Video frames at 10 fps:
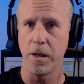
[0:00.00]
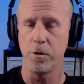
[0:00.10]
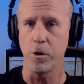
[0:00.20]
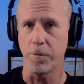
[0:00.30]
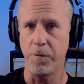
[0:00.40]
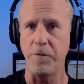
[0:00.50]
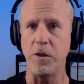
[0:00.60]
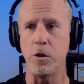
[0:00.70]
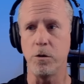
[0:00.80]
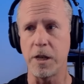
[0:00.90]
Took
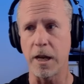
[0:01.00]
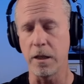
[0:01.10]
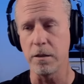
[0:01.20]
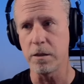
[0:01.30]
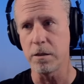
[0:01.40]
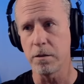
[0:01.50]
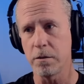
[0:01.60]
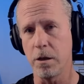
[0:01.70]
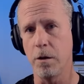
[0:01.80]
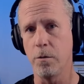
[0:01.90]
52 seconds,
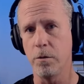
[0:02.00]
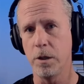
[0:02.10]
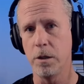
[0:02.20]
so